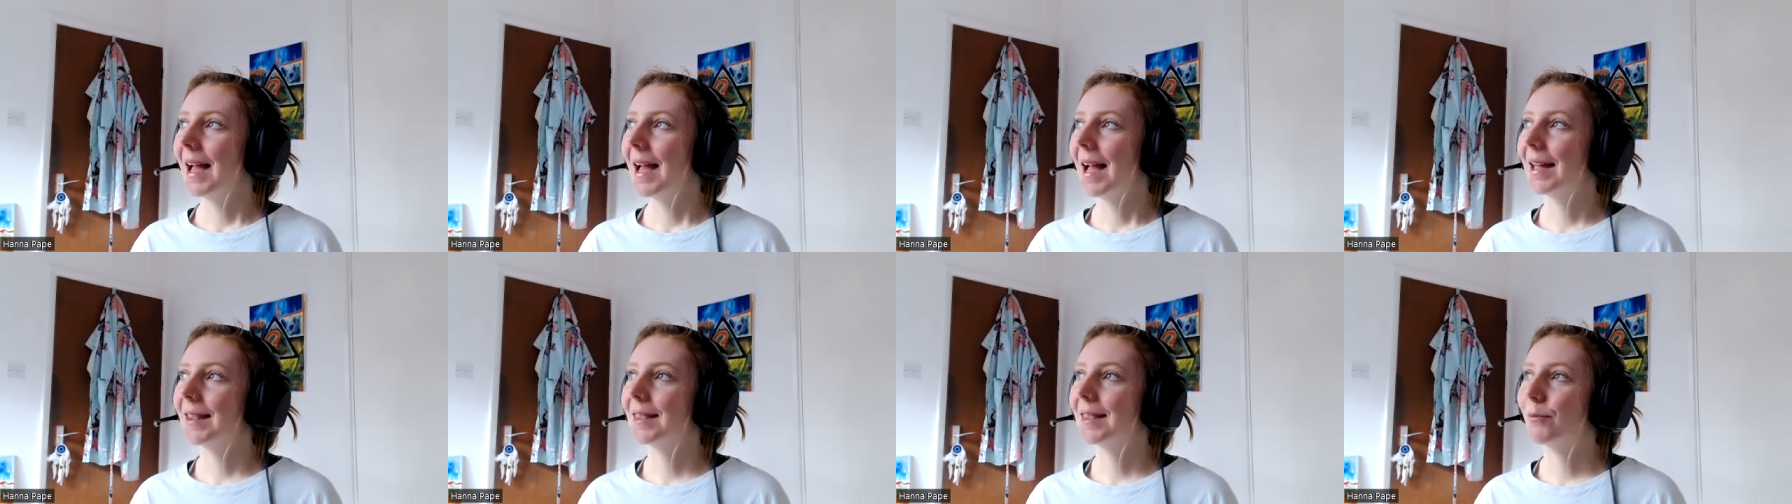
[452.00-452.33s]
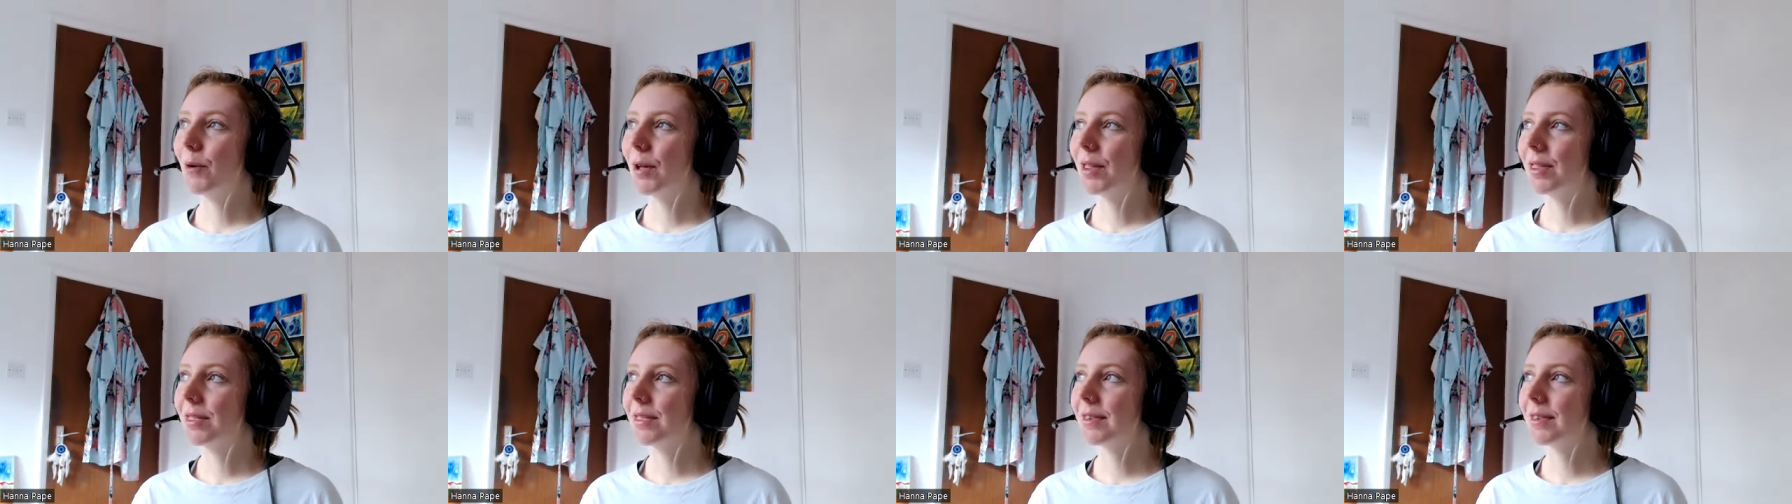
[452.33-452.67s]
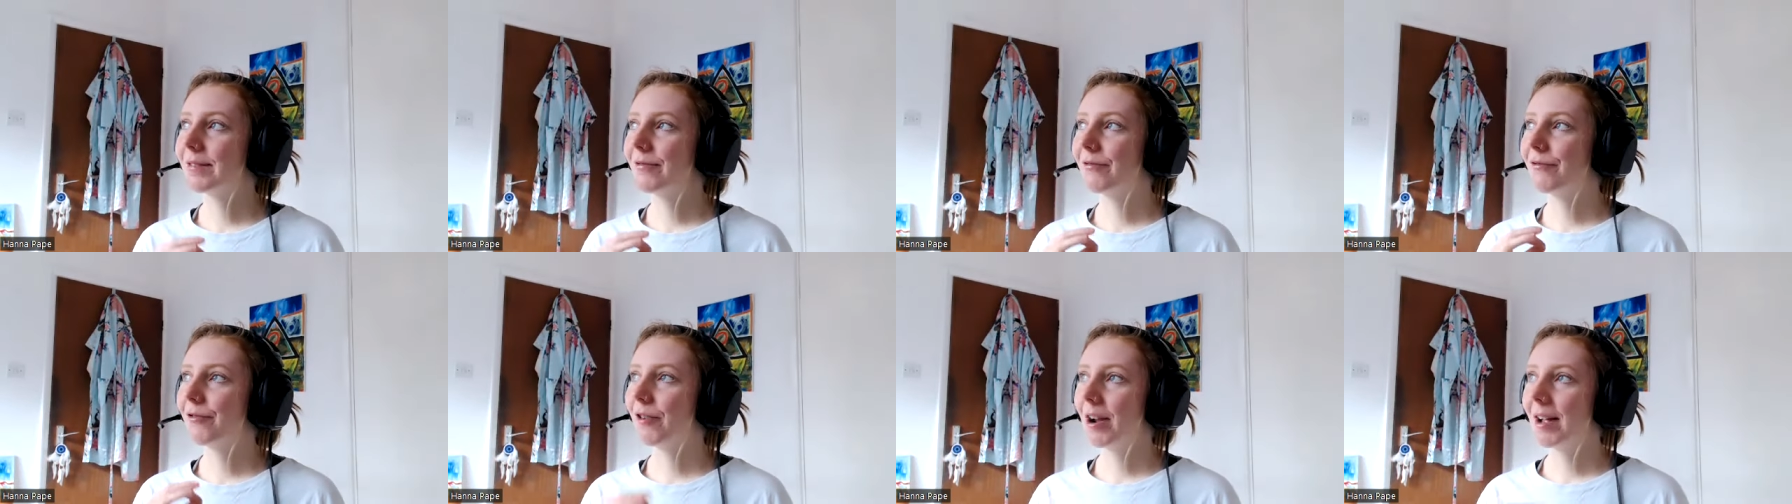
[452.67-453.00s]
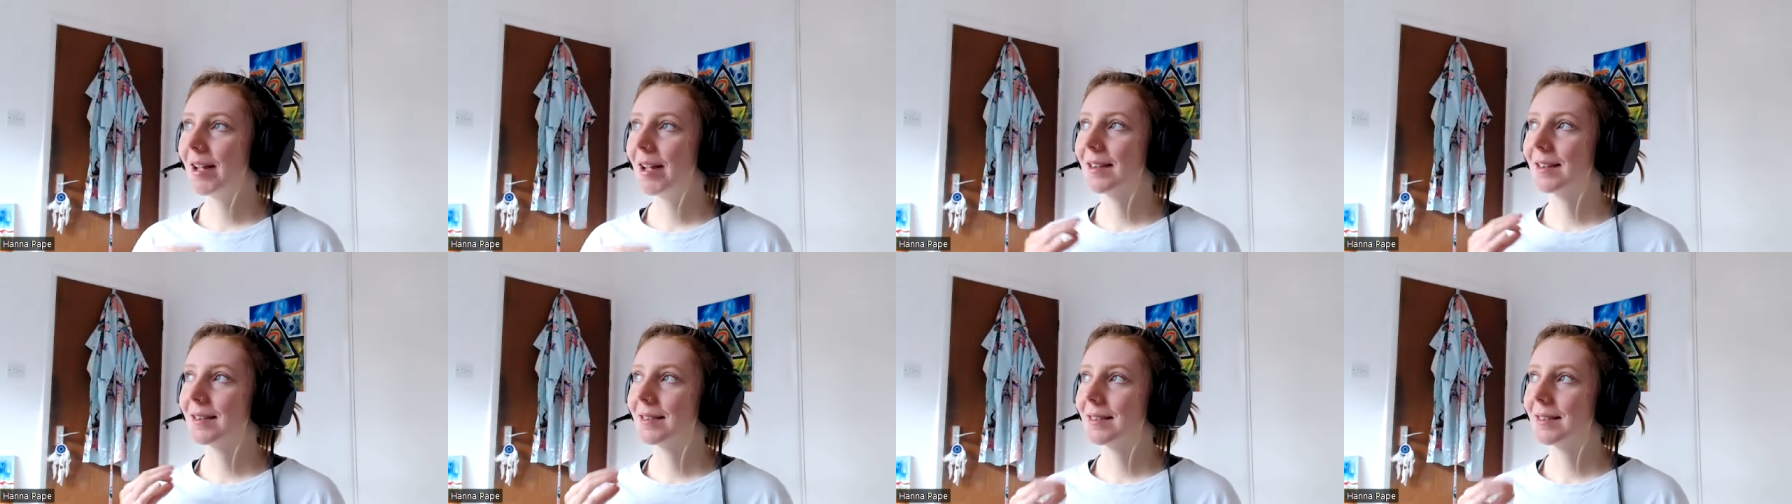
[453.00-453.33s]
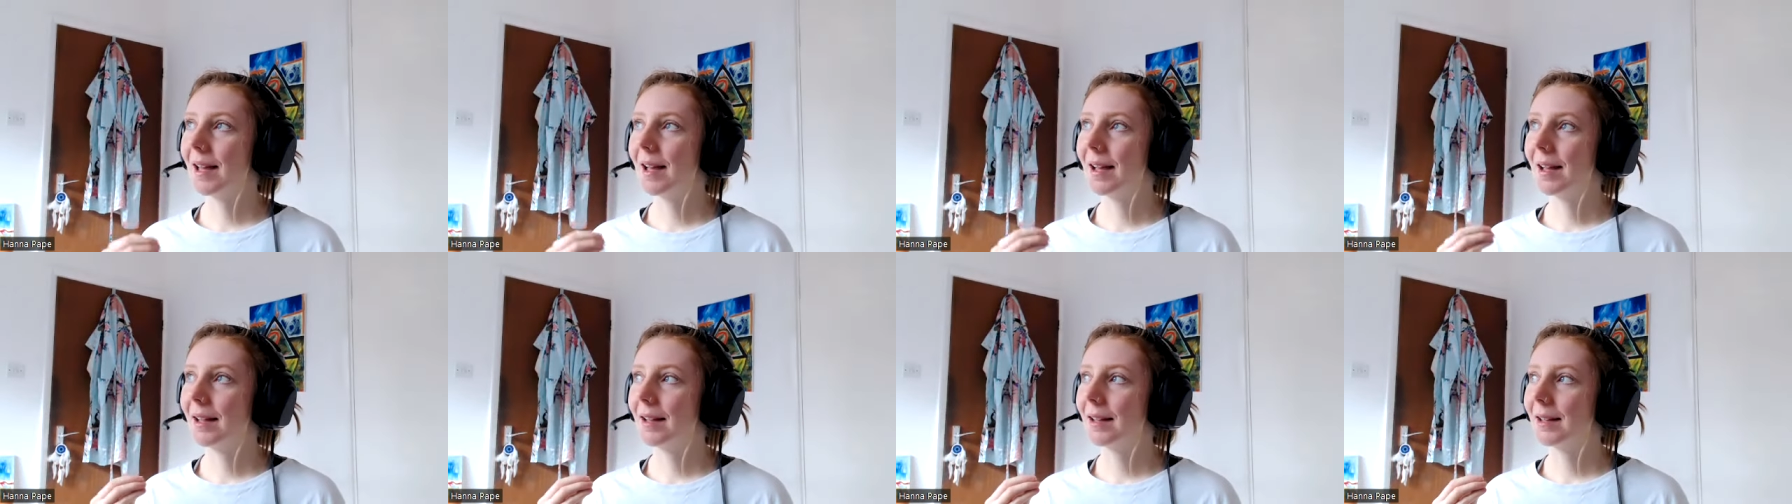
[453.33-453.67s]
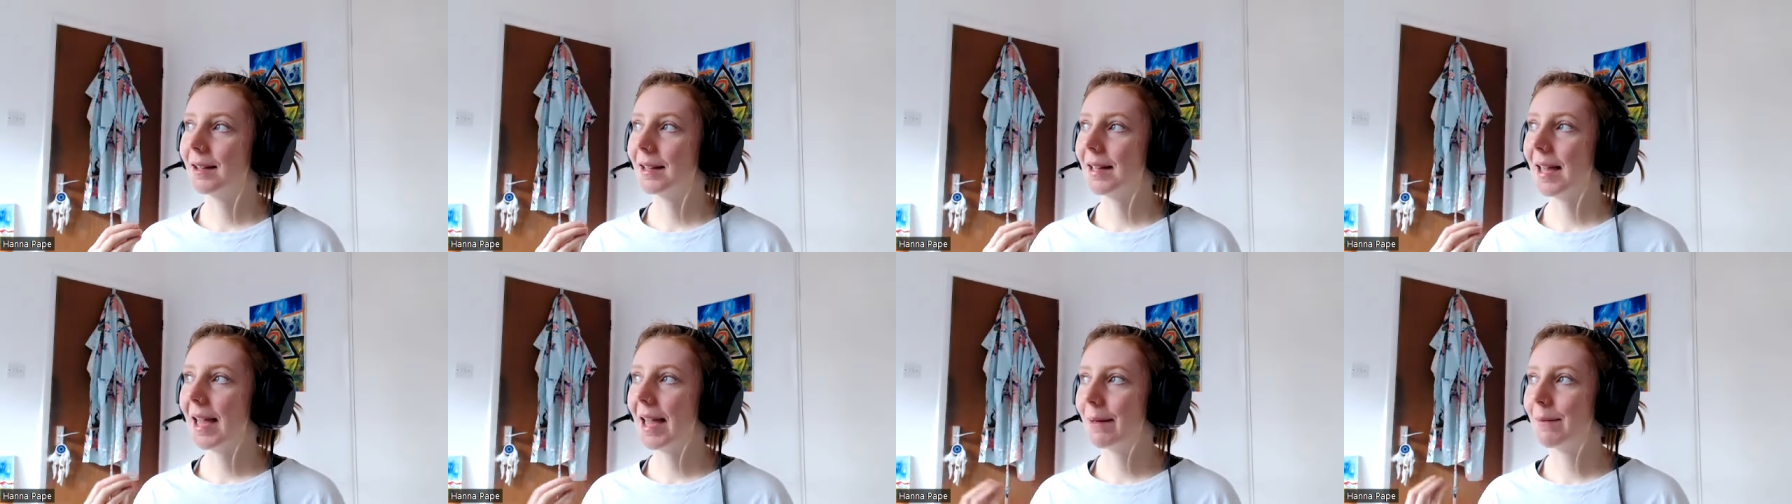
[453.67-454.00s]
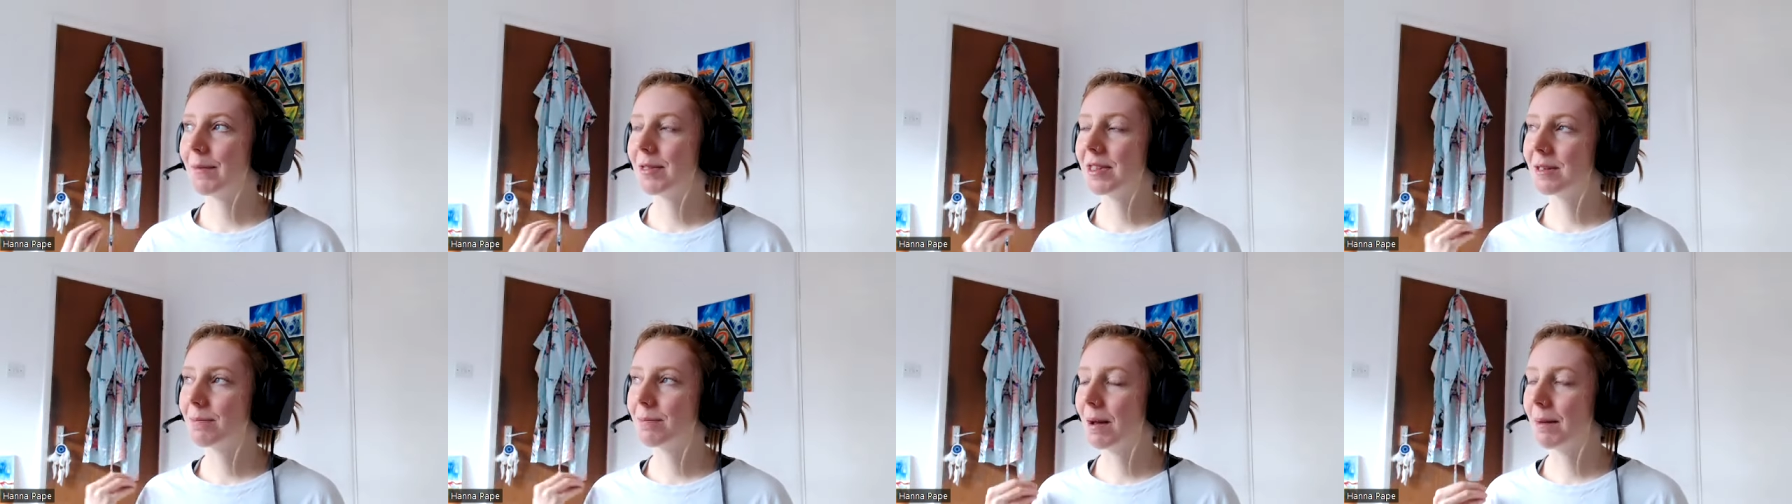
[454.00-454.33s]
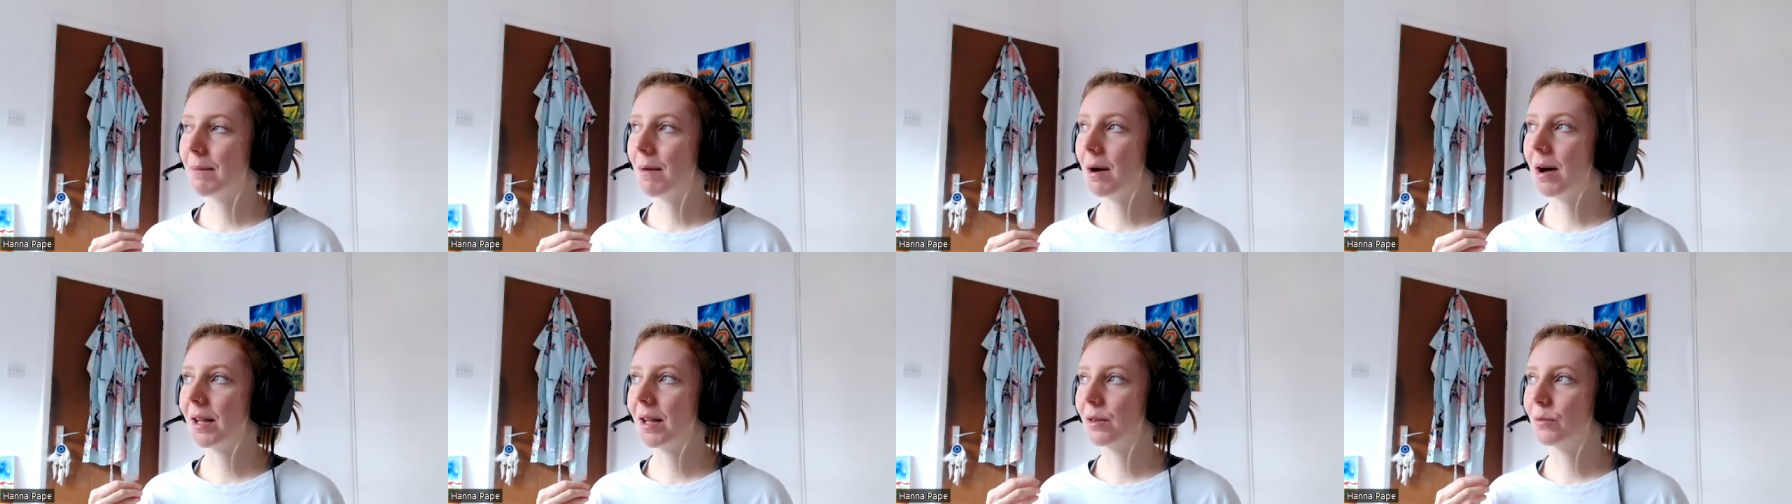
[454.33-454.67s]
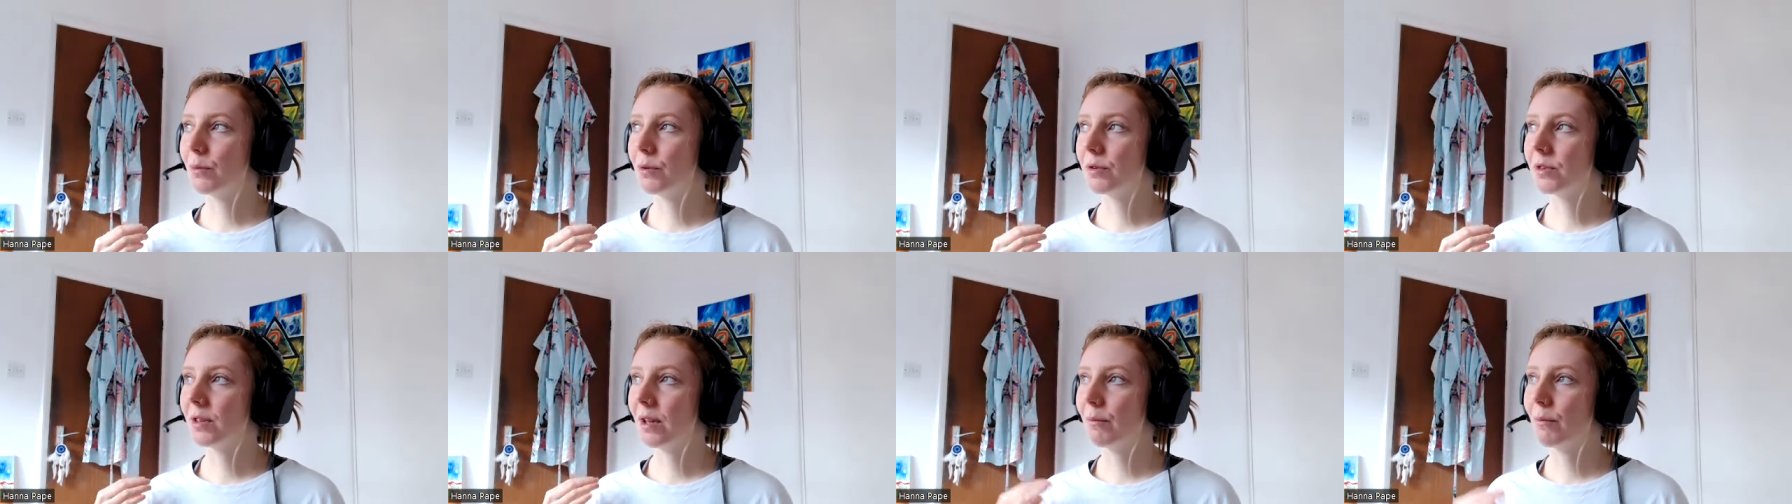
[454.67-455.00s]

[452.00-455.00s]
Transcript: And the one phrase that came into my mind was,